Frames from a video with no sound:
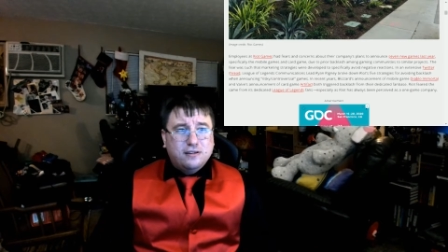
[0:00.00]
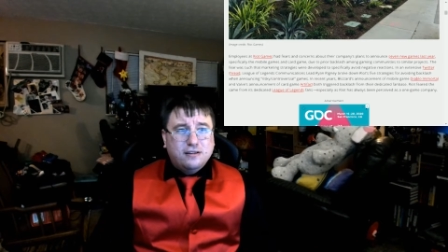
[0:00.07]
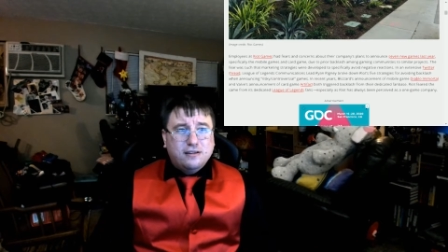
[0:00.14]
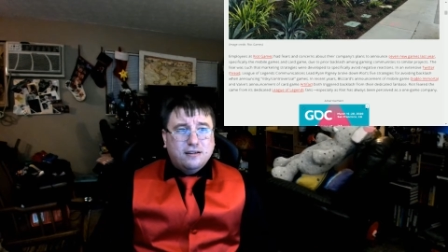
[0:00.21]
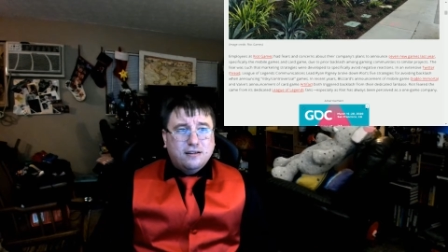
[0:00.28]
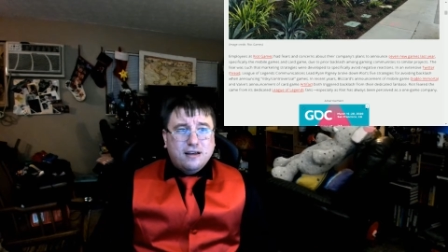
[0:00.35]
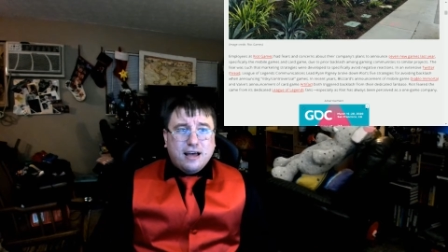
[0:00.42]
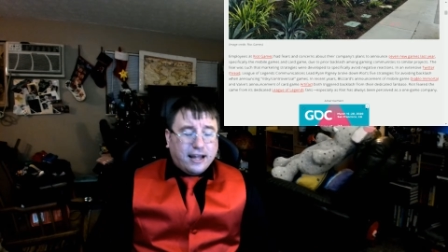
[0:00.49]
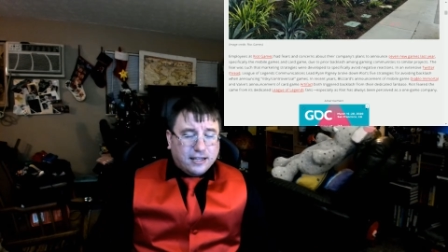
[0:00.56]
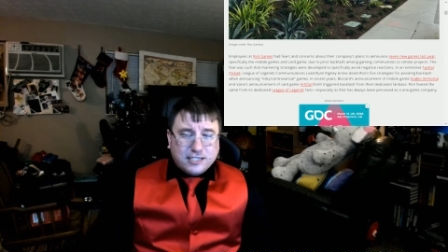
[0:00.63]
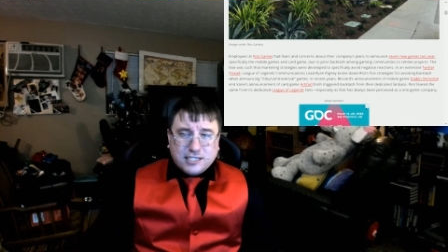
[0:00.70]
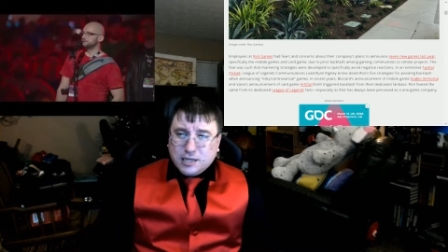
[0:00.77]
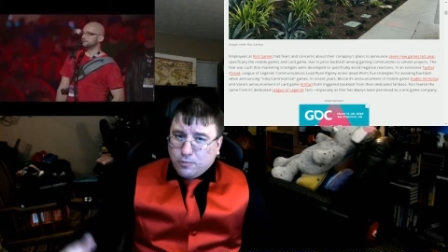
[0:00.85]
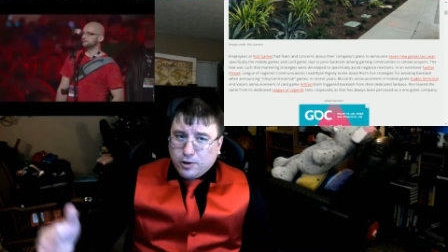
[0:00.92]
And
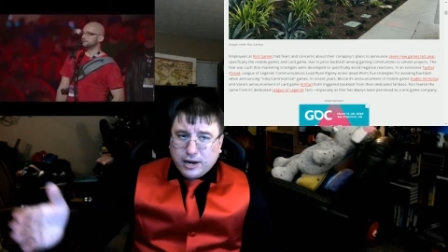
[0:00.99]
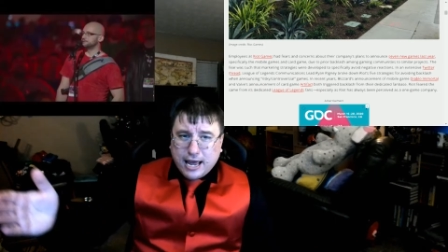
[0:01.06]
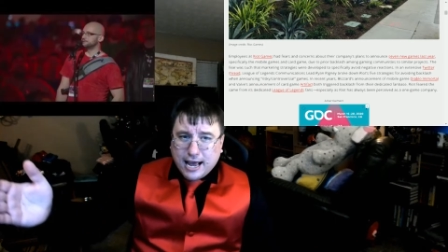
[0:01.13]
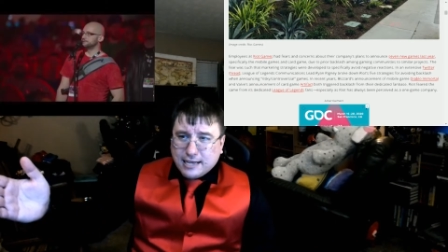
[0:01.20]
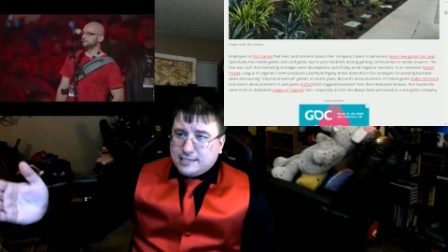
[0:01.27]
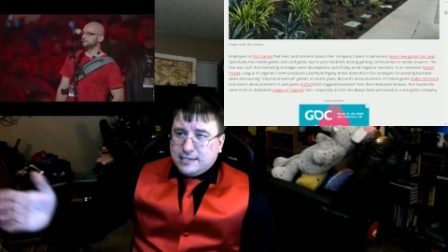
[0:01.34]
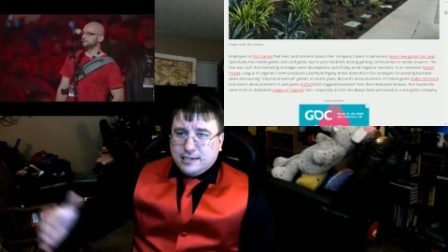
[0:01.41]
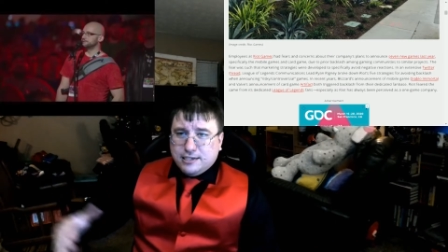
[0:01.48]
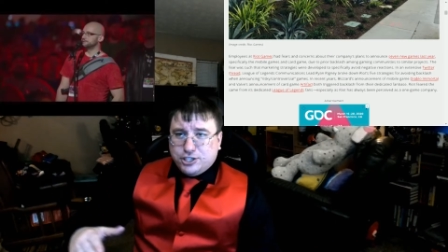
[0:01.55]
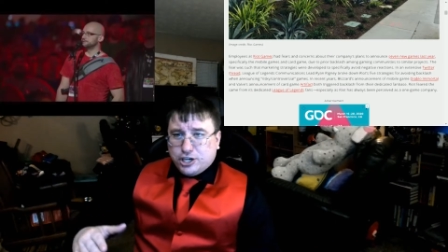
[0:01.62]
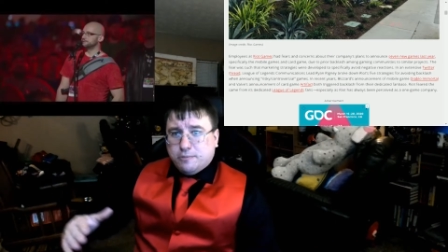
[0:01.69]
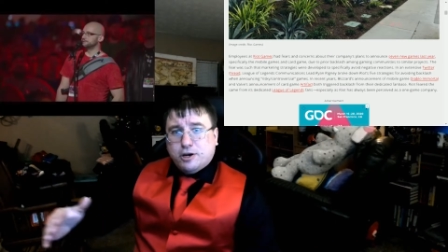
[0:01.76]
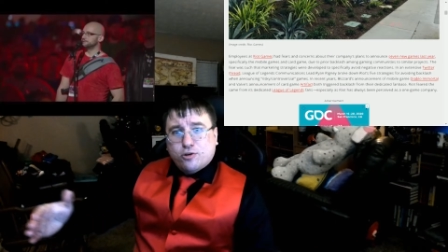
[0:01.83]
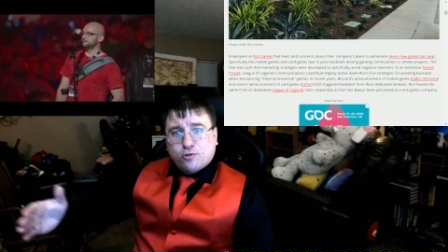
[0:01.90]
someone asked it, a gentleman in a
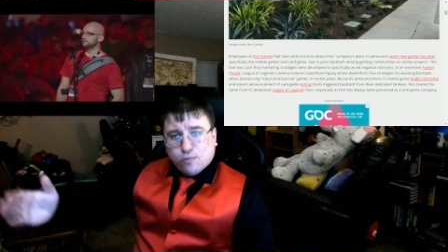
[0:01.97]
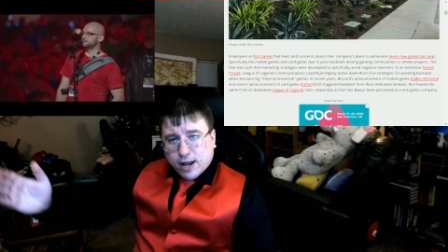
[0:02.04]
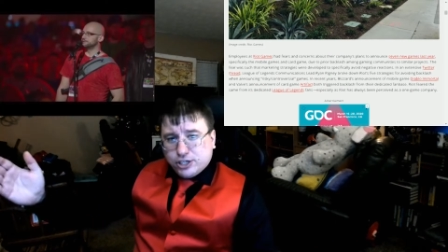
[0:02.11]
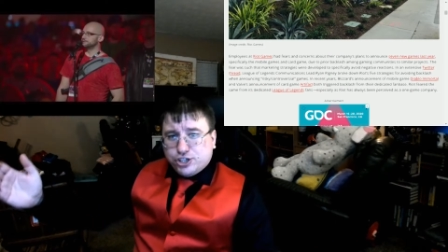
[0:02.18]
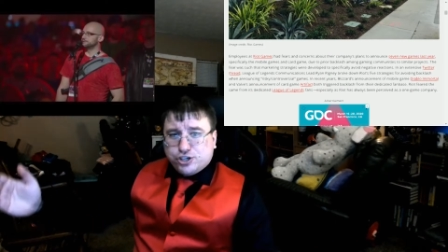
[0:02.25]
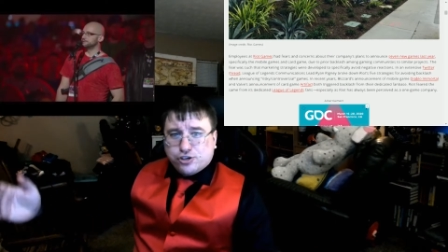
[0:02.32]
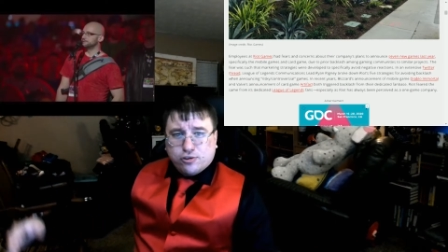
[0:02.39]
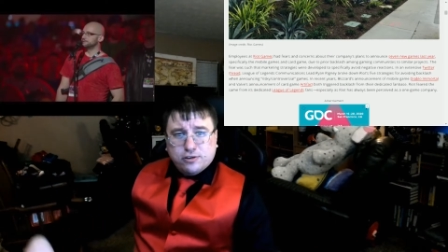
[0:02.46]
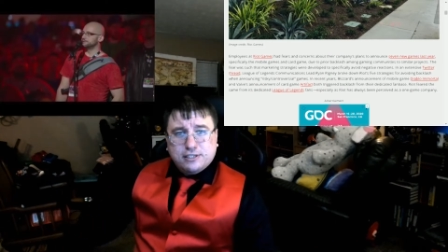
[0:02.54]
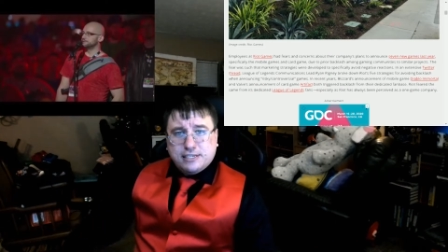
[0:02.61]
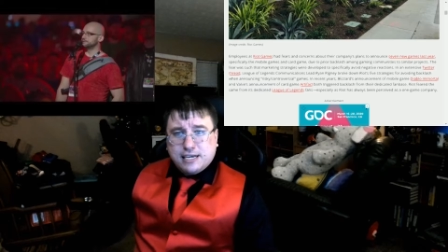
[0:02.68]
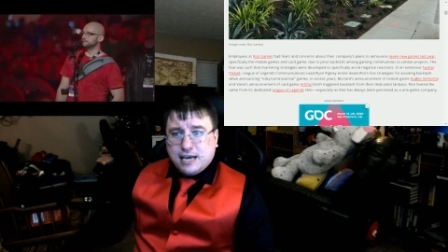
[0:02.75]
red shirt says,